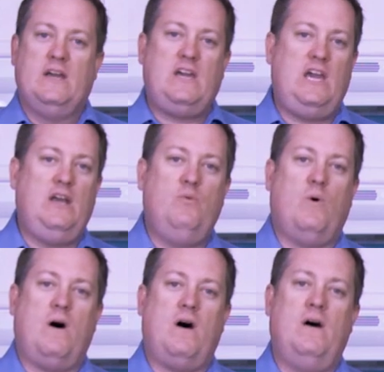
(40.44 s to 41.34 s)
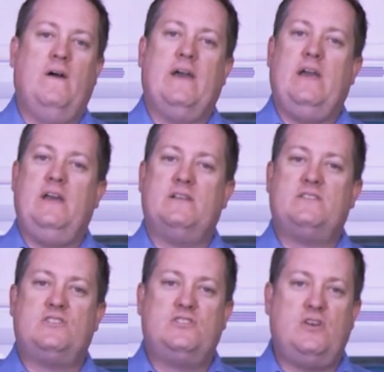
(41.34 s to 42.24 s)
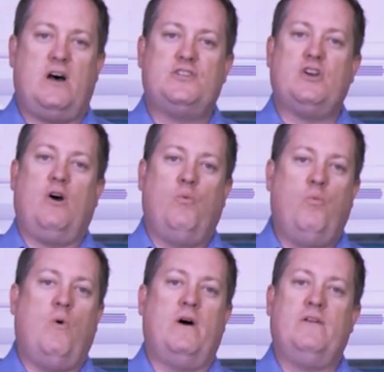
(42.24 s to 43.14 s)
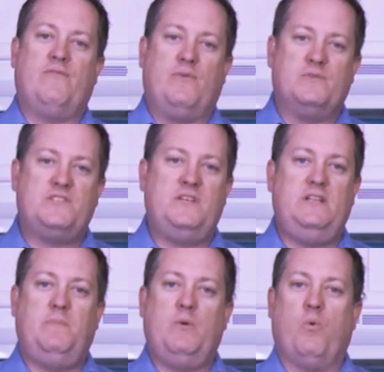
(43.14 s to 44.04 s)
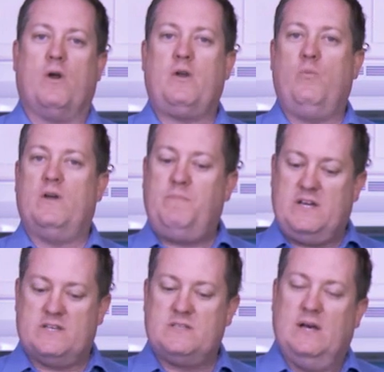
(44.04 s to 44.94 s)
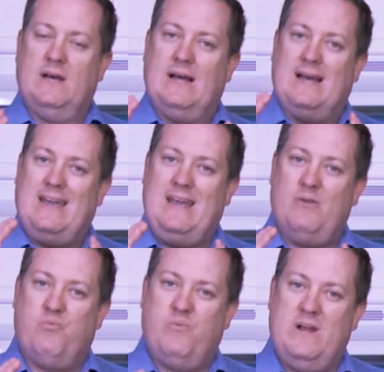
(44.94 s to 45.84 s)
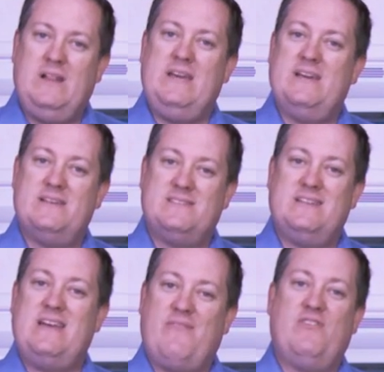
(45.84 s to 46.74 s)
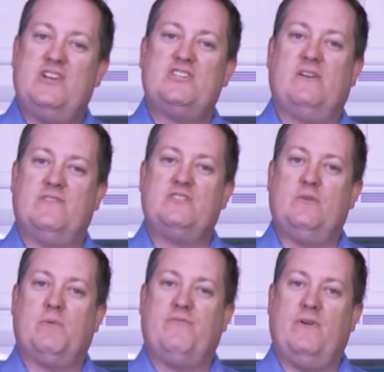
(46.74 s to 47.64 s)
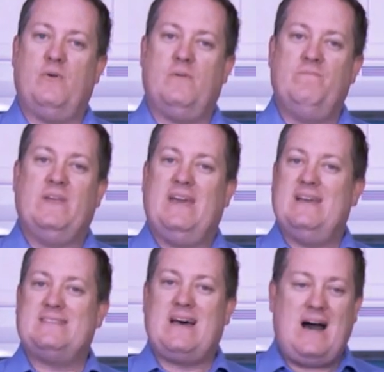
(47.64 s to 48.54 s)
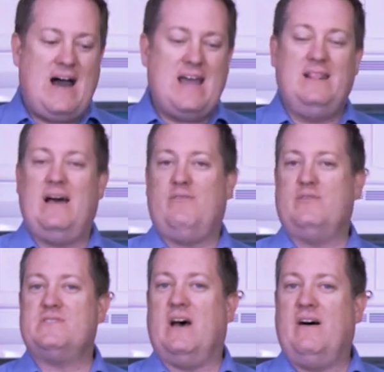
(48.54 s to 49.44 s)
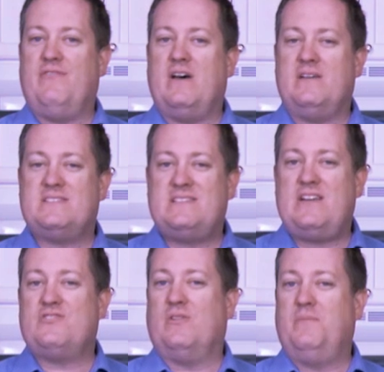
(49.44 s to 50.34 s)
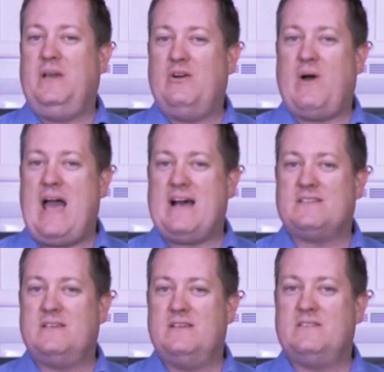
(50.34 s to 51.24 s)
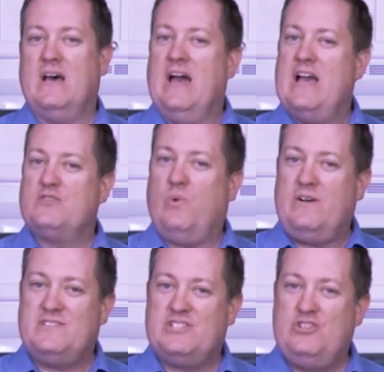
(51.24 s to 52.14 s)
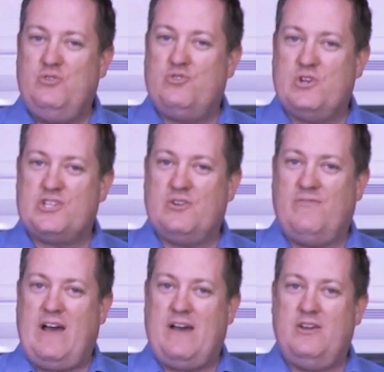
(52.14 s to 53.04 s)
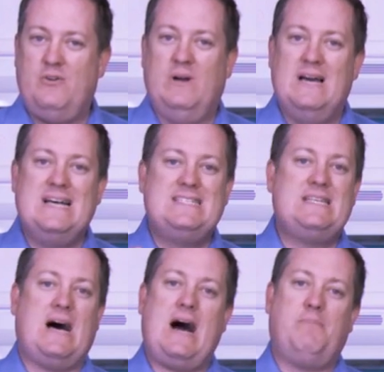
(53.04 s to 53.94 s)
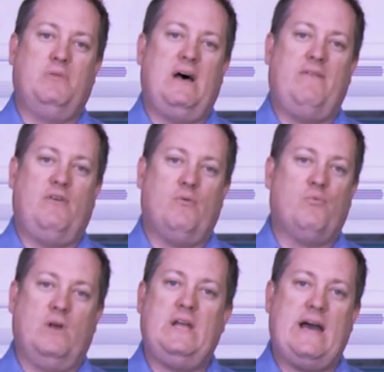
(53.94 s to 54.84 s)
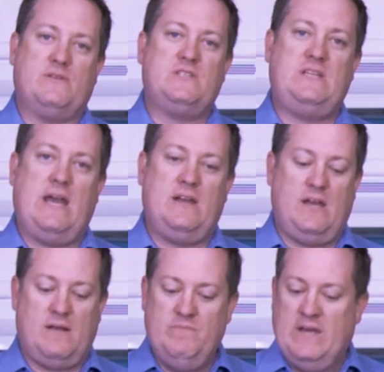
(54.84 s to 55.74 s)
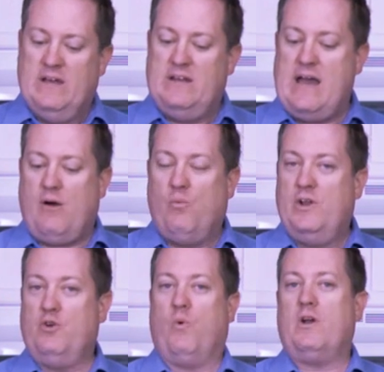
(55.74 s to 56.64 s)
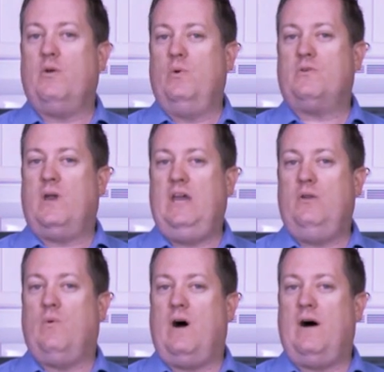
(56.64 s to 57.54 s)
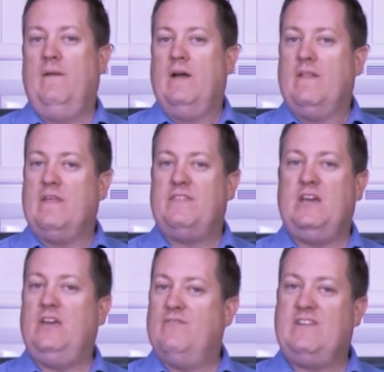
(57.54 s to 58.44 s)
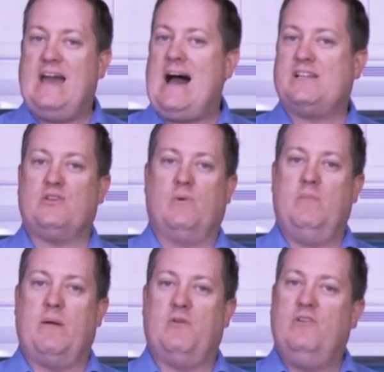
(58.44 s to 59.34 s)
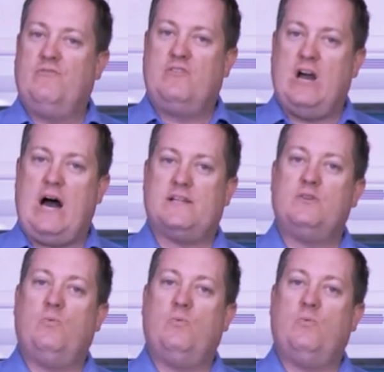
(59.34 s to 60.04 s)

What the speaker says: Quinoa is such a wonderful seed to be working with because it really is the definition of a superfood. It's high levels of essential amino acids, as well as its nutritional value, top level, really outstanding. Now, when you're working with quinoa, the thing you've got to remember, you've got to